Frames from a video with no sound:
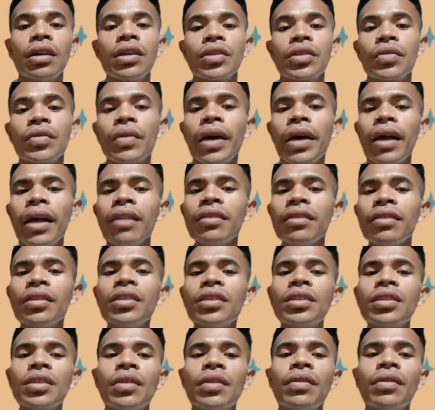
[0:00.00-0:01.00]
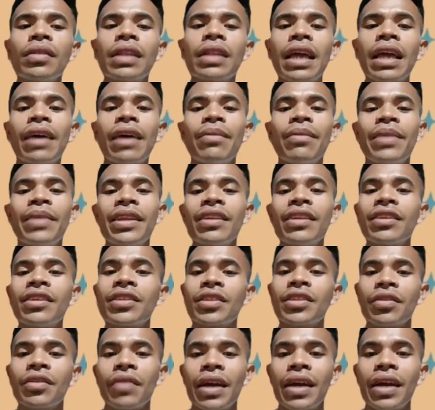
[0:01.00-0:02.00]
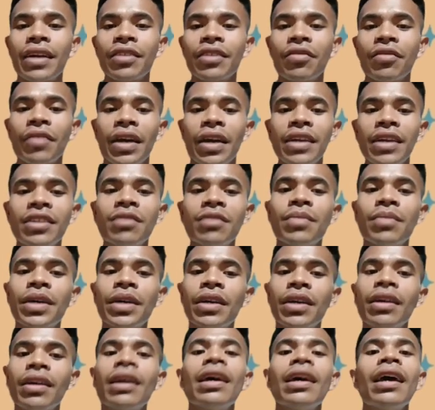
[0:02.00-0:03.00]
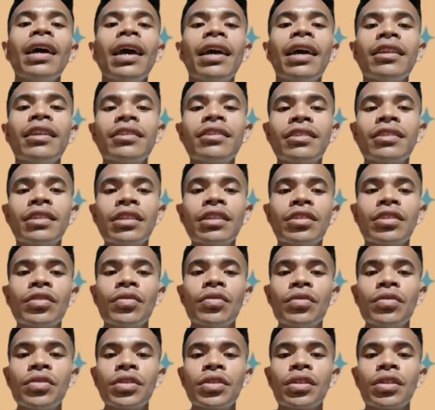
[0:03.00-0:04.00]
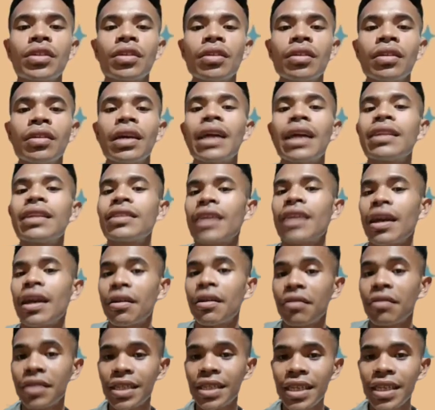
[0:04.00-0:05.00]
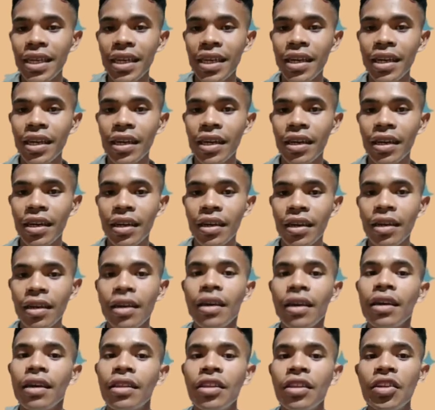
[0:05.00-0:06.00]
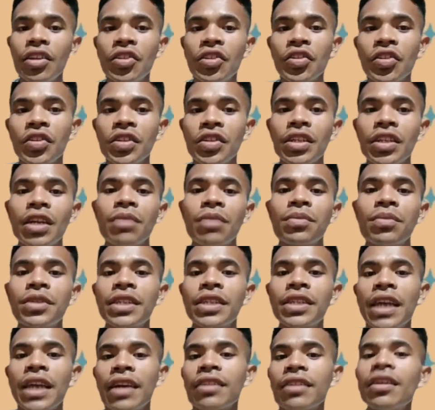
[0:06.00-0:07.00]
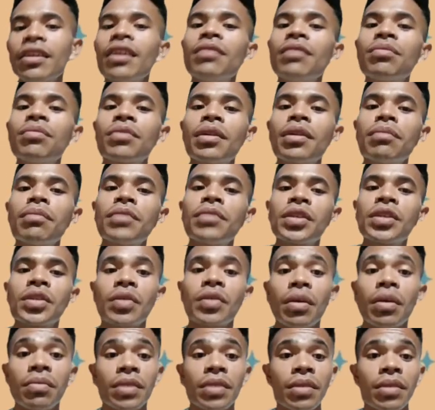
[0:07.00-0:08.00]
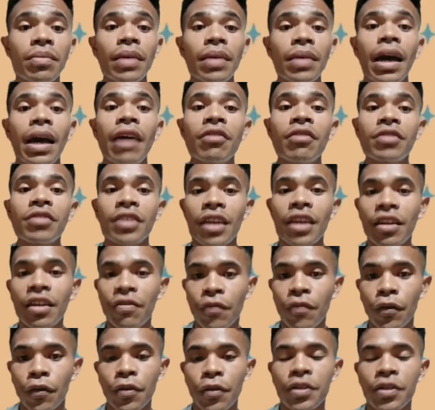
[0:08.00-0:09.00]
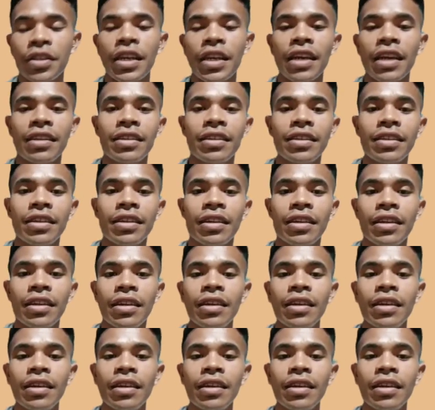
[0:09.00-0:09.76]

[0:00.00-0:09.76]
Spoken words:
So, a healthy school climate is characterized by institutional integrity. Teachers are protected from disruptive outside forces,